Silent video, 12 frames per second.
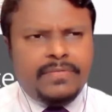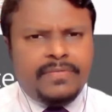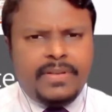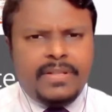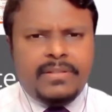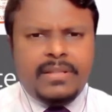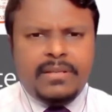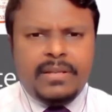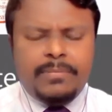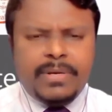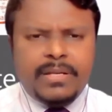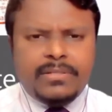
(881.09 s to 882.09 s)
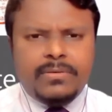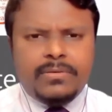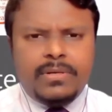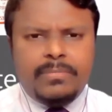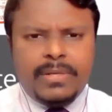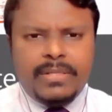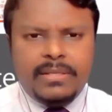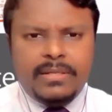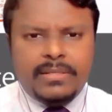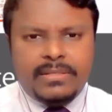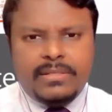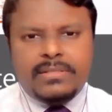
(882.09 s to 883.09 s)
felt that I passed urine, but there
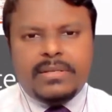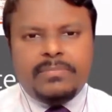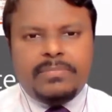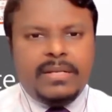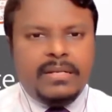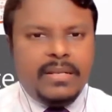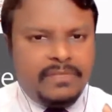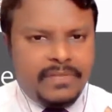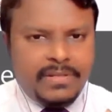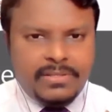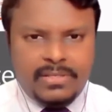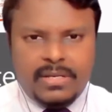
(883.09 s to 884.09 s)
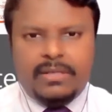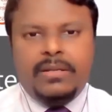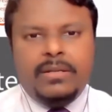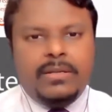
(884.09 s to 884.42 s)
is still something left inside.